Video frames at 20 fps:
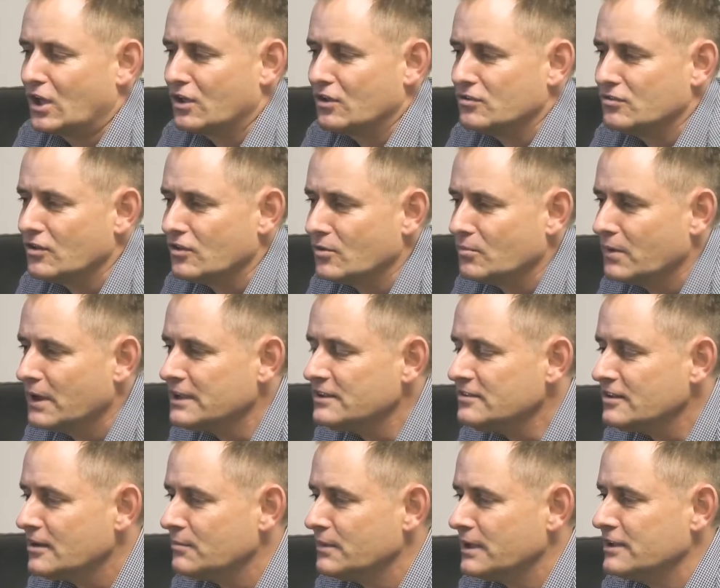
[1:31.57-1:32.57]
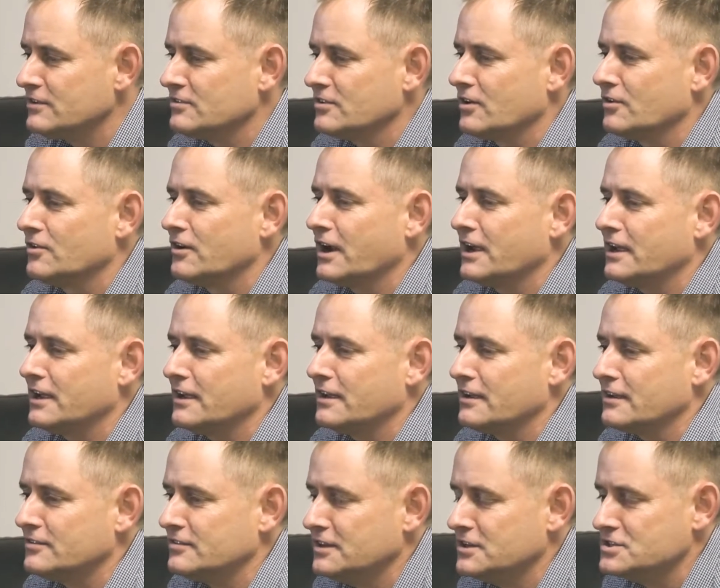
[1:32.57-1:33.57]
So the Maytime SRA
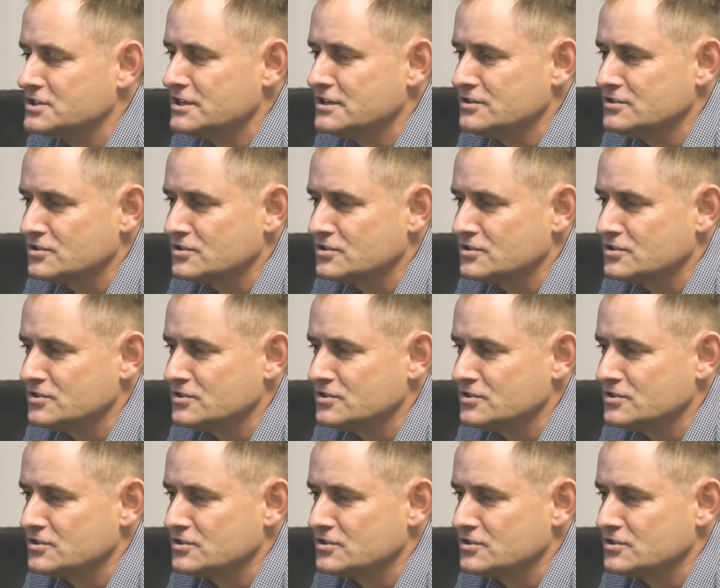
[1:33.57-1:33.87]
essentially